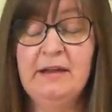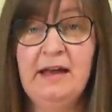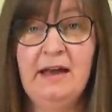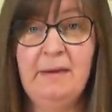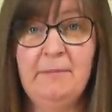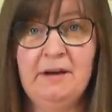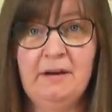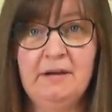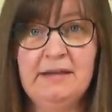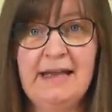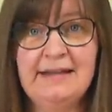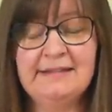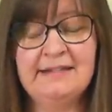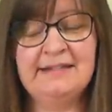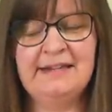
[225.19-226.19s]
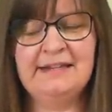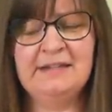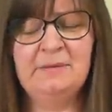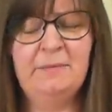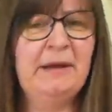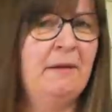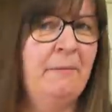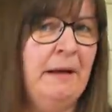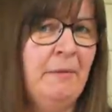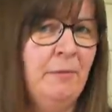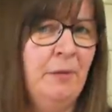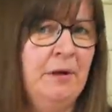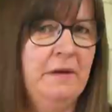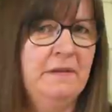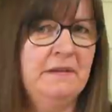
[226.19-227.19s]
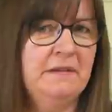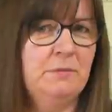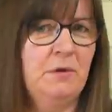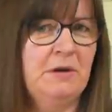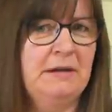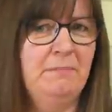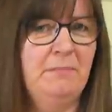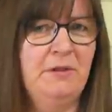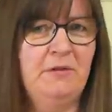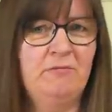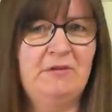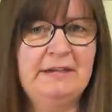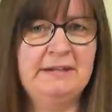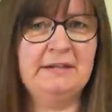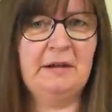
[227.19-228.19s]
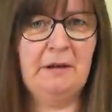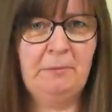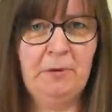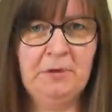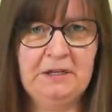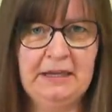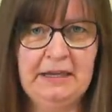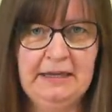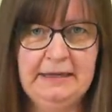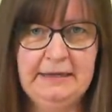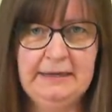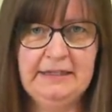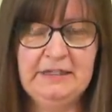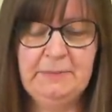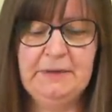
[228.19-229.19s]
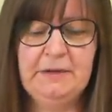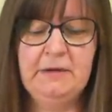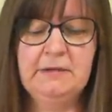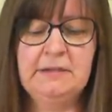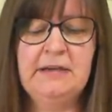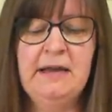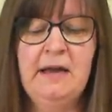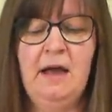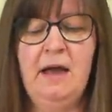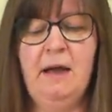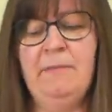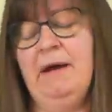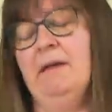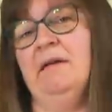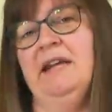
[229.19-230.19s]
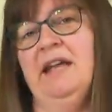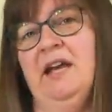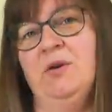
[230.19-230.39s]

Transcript: And I hesitated a bit about putting this one in, but the reason I'm putting it in is because apparently,